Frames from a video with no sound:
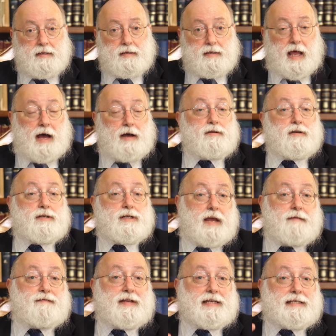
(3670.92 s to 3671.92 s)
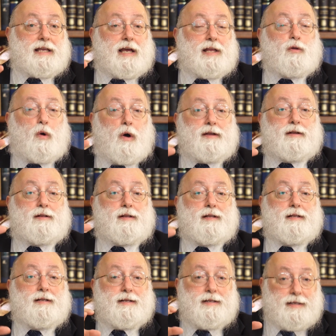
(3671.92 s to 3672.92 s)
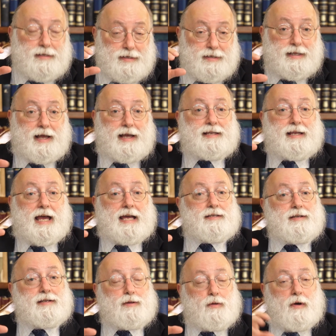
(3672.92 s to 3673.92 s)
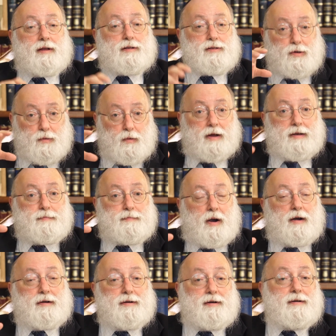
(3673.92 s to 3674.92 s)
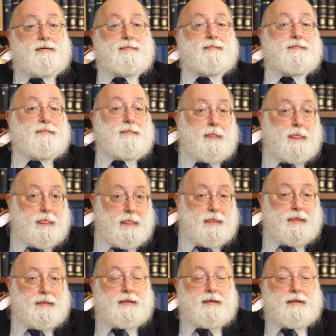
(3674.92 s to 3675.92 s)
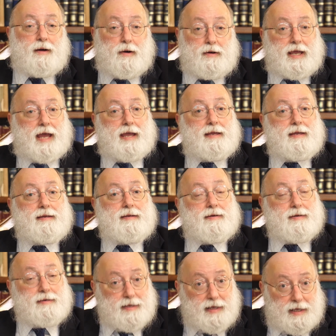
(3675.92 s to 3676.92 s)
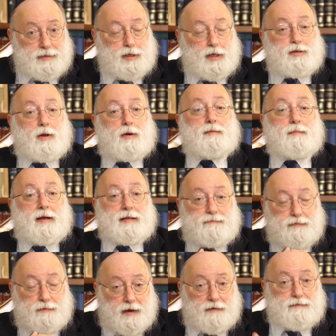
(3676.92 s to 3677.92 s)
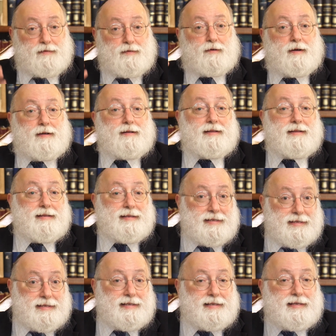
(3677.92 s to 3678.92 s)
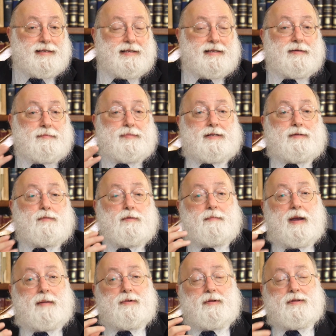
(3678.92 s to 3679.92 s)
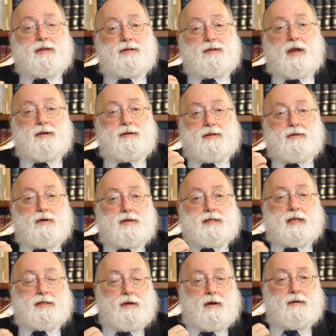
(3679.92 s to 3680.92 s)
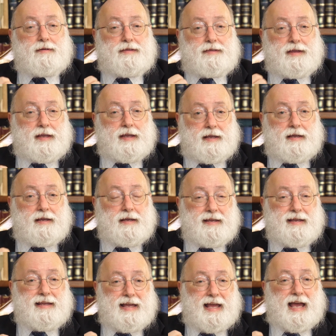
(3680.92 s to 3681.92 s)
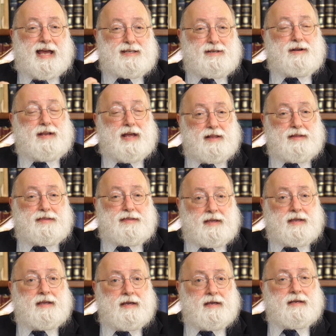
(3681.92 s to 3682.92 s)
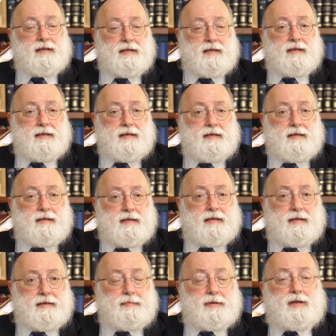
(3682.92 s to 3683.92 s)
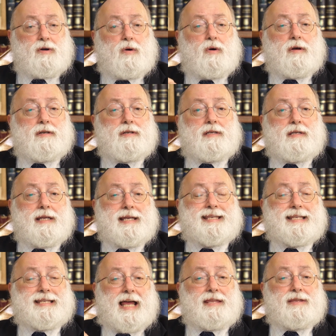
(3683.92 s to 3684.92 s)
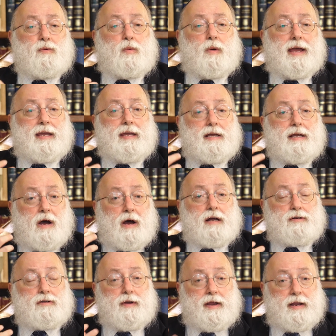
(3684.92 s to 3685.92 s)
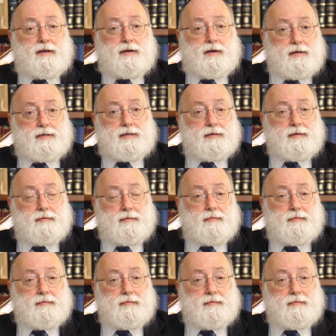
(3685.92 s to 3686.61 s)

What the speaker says: Now, you'll say if he's loyal, as he's loyal to one partner, okay, as you're talking about forever loyal. But remember, the Torah looks at the whole thing as unhealthy because it's not the way God created us.